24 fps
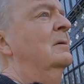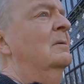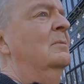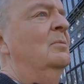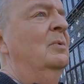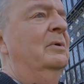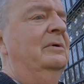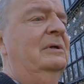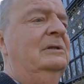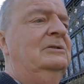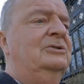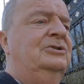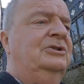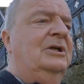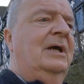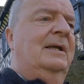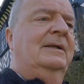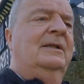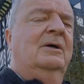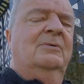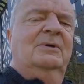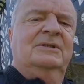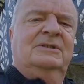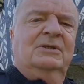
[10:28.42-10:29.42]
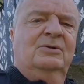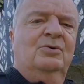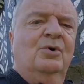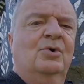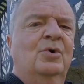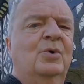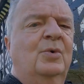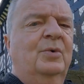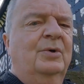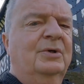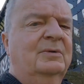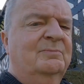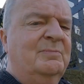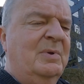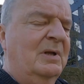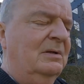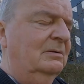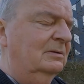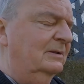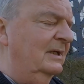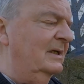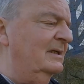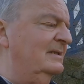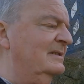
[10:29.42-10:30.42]
We're in shadow. It's an awkward
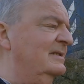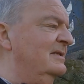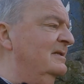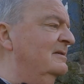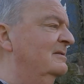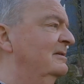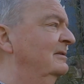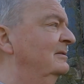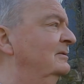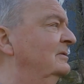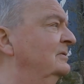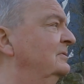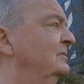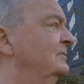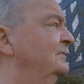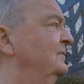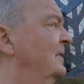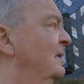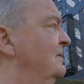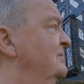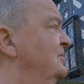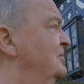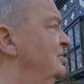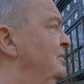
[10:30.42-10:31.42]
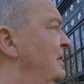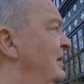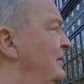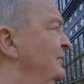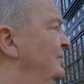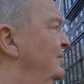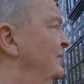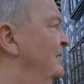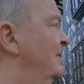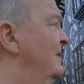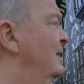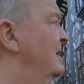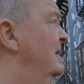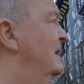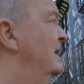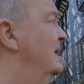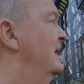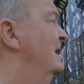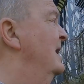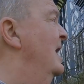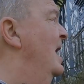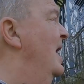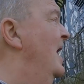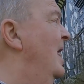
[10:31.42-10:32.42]
building to photograph
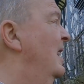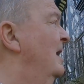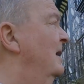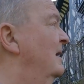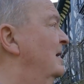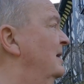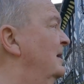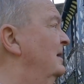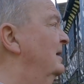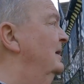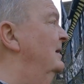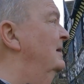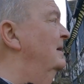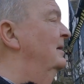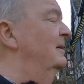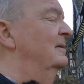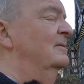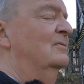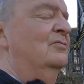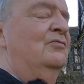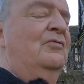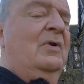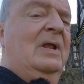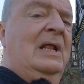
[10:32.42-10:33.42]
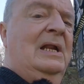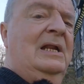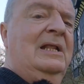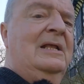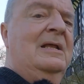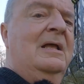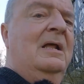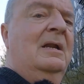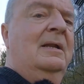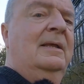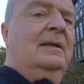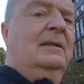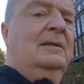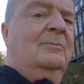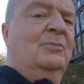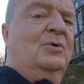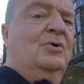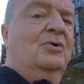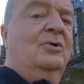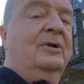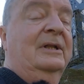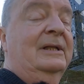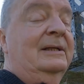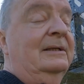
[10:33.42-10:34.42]
really early in the
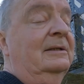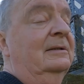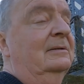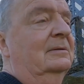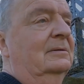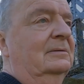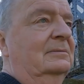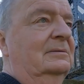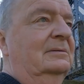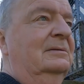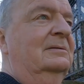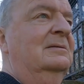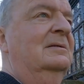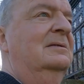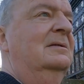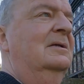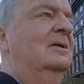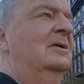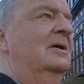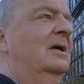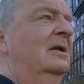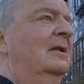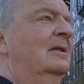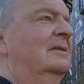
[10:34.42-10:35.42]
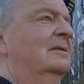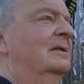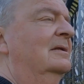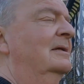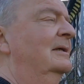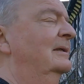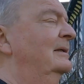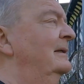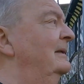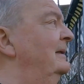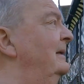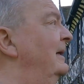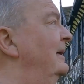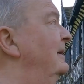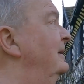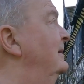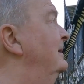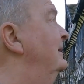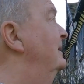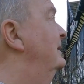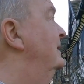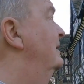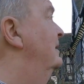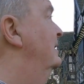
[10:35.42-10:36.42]
morning, earlier than I can get
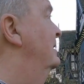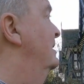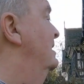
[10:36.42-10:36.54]
here.